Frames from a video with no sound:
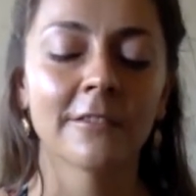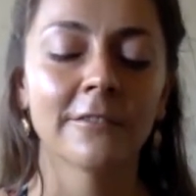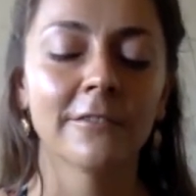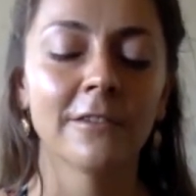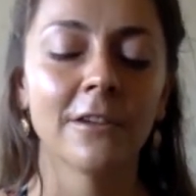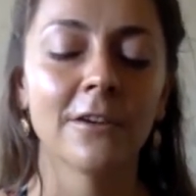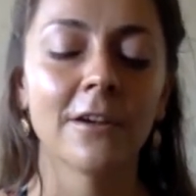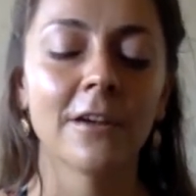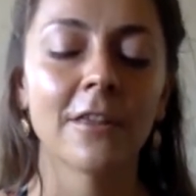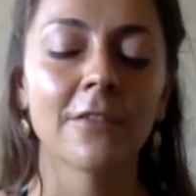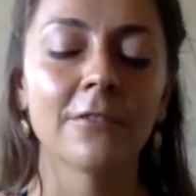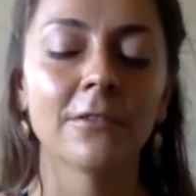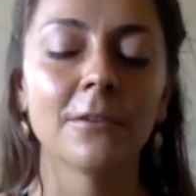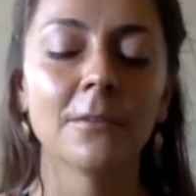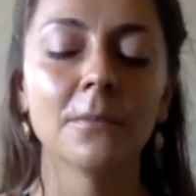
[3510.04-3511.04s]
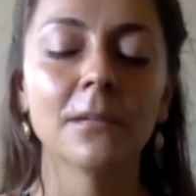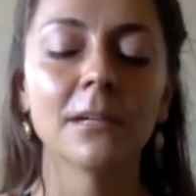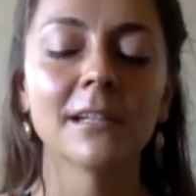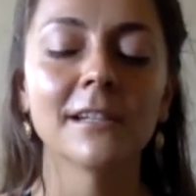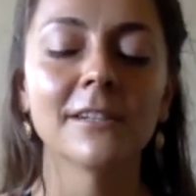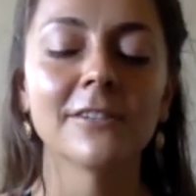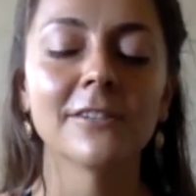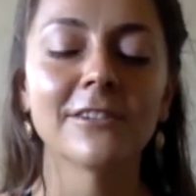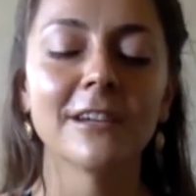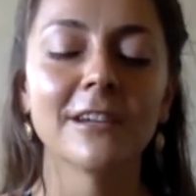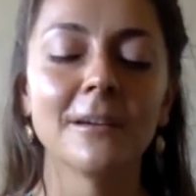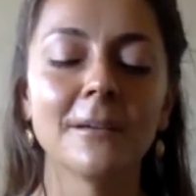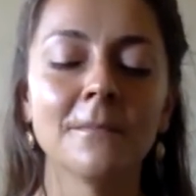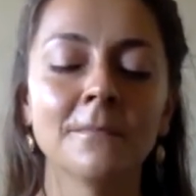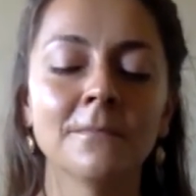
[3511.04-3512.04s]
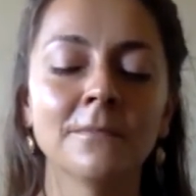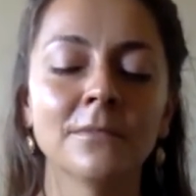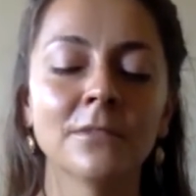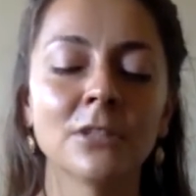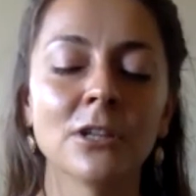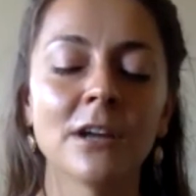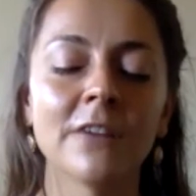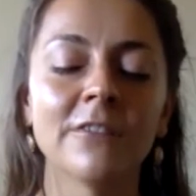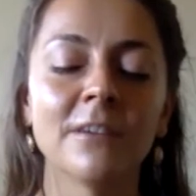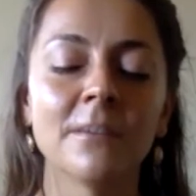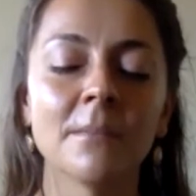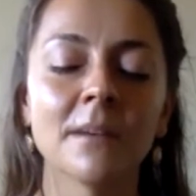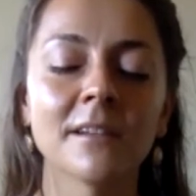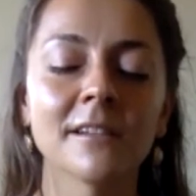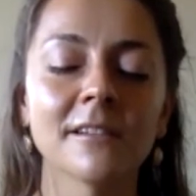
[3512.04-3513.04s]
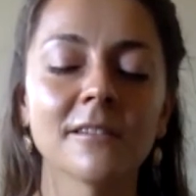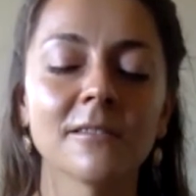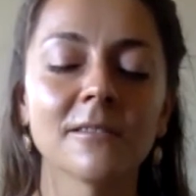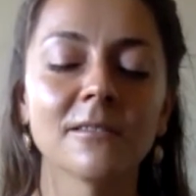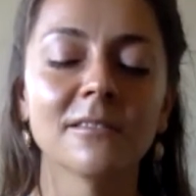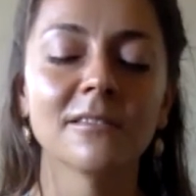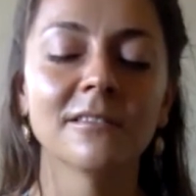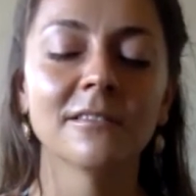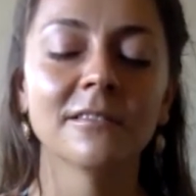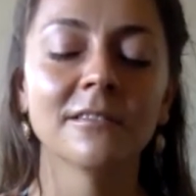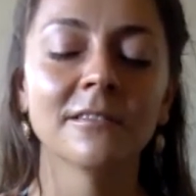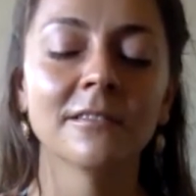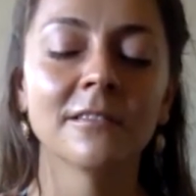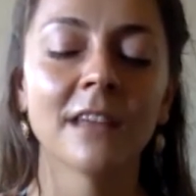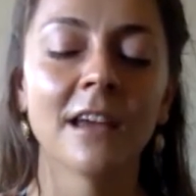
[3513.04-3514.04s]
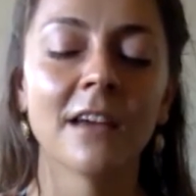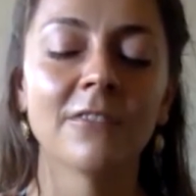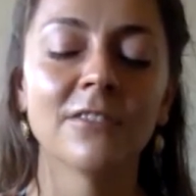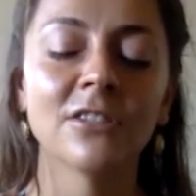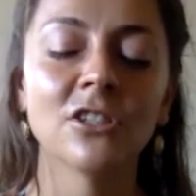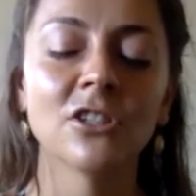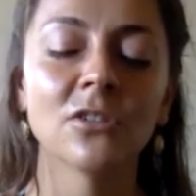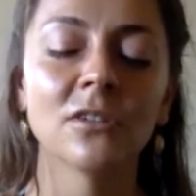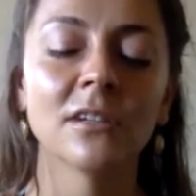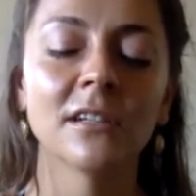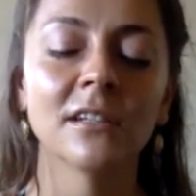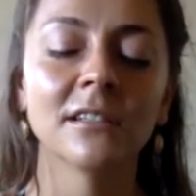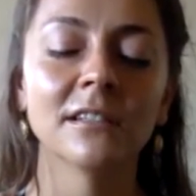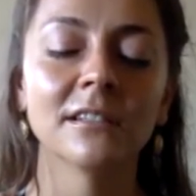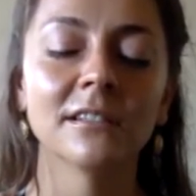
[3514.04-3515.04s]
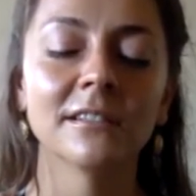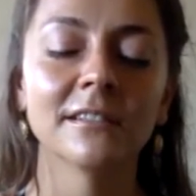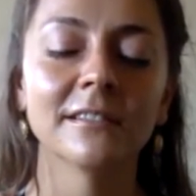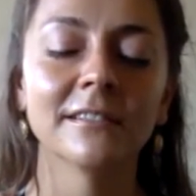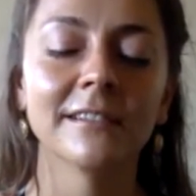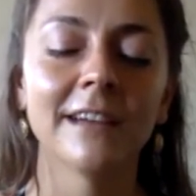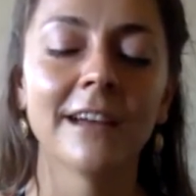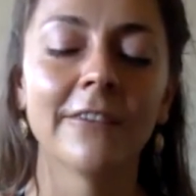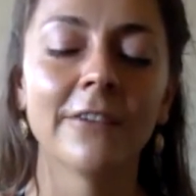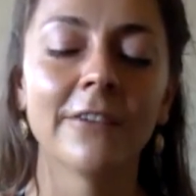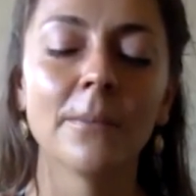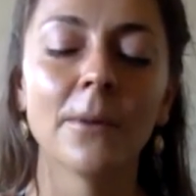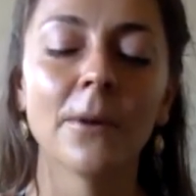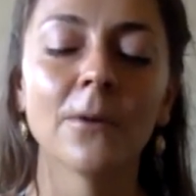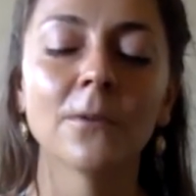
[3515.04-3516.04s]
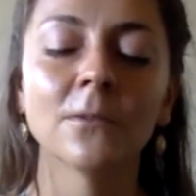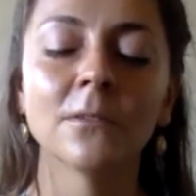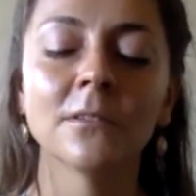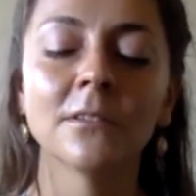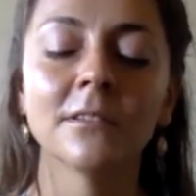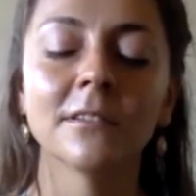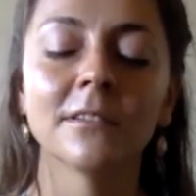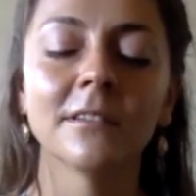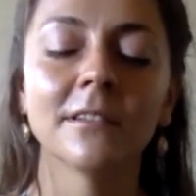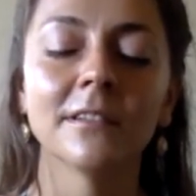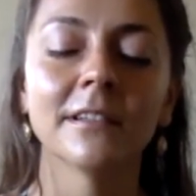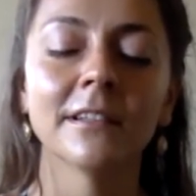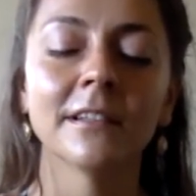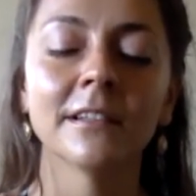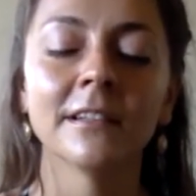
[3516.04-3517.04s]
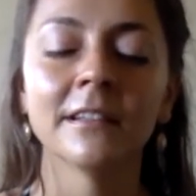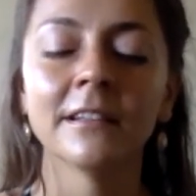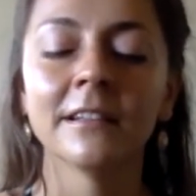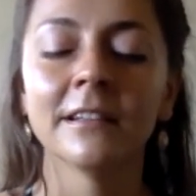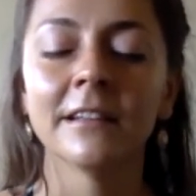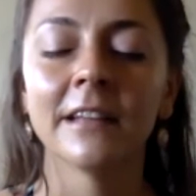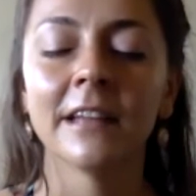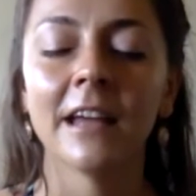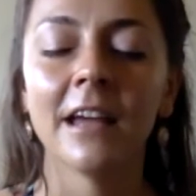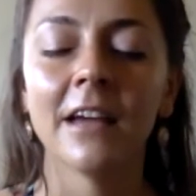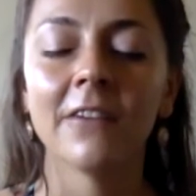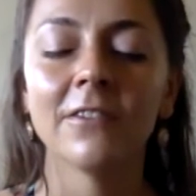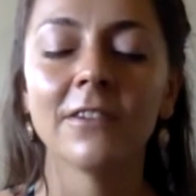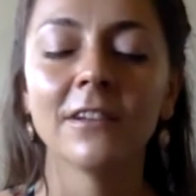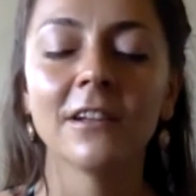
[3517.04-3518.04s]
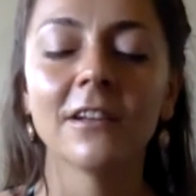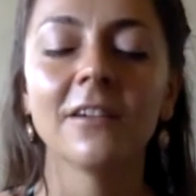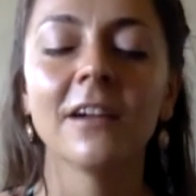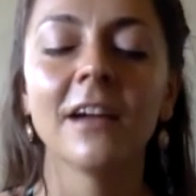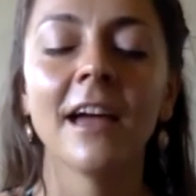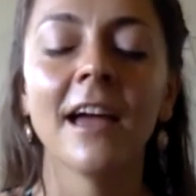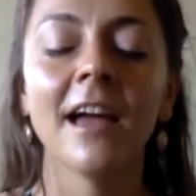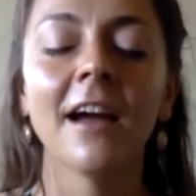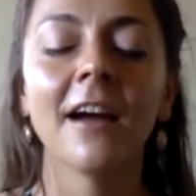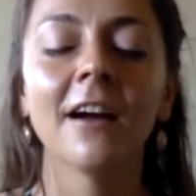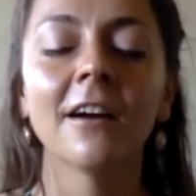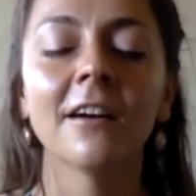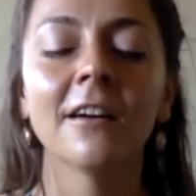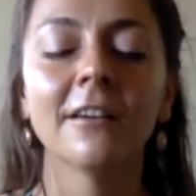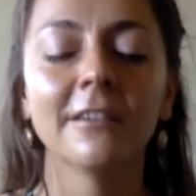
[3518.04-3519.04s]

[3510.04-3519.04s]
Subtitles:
Flowing through the bloodstream to every muscle, every joint, every bone, every little hair.